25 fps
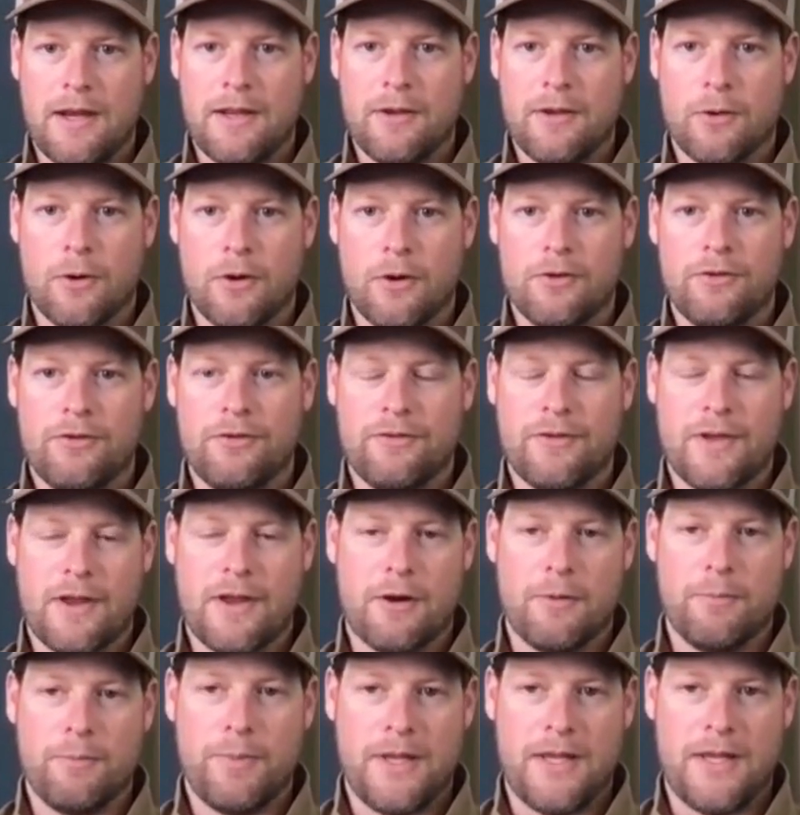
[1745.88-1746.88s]
any horses that
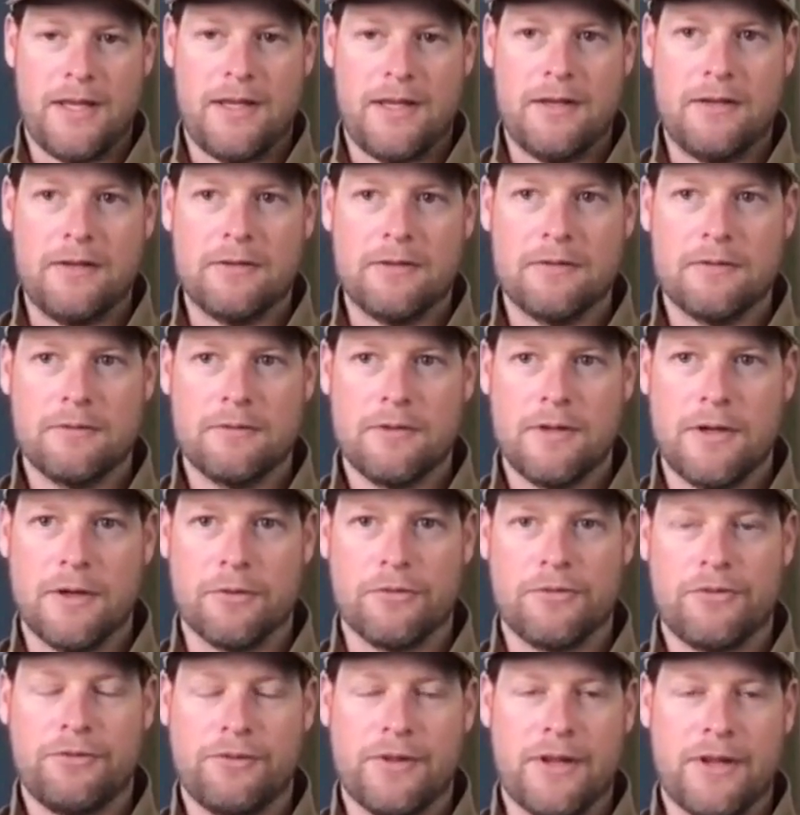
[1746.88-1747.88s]
are being,
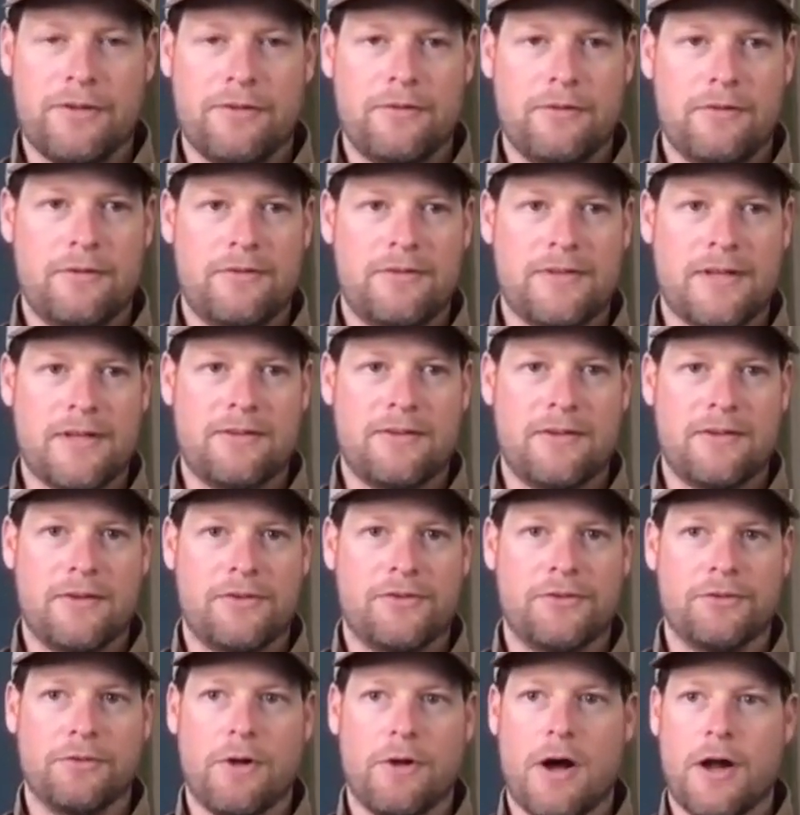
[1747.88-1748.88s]
sent to
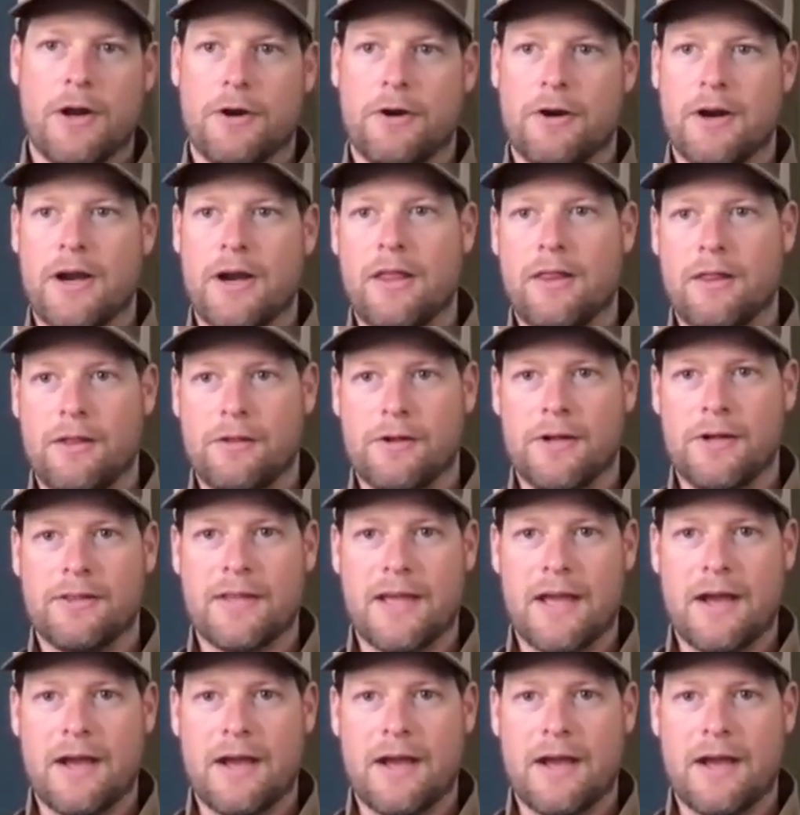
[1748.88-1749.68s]
slaughter or anything like